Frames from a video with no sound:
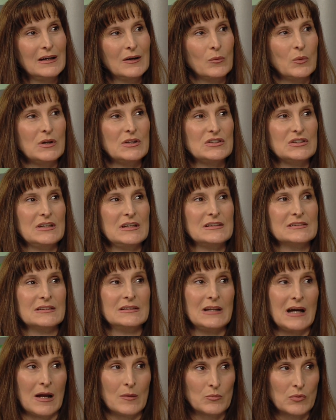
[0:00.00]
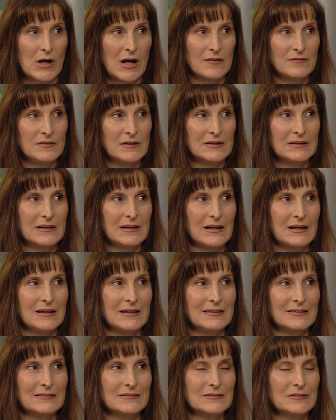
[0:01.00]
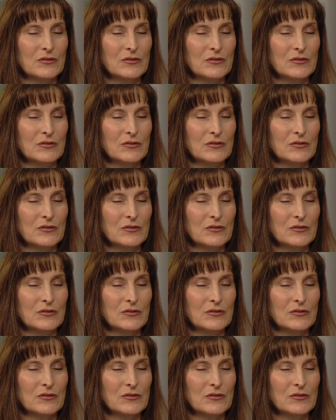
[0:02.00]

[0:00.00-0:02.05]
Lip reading: which is a nonprofit